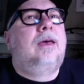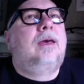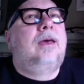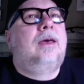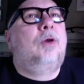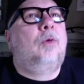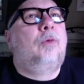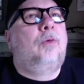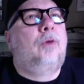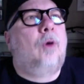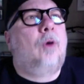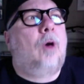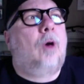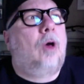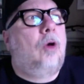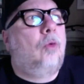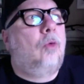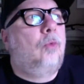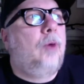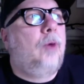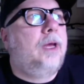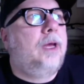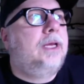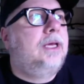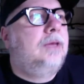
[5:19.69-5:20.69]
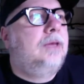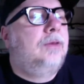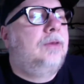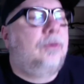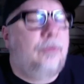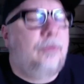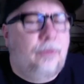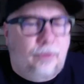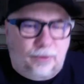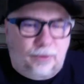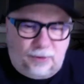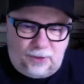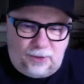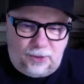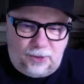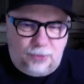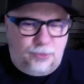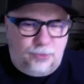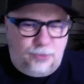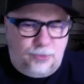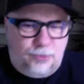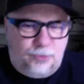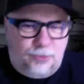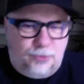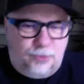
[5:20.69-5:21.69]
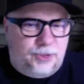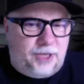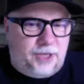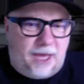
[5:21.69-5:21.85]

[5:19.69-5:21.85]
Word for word: you know, so already there's this huge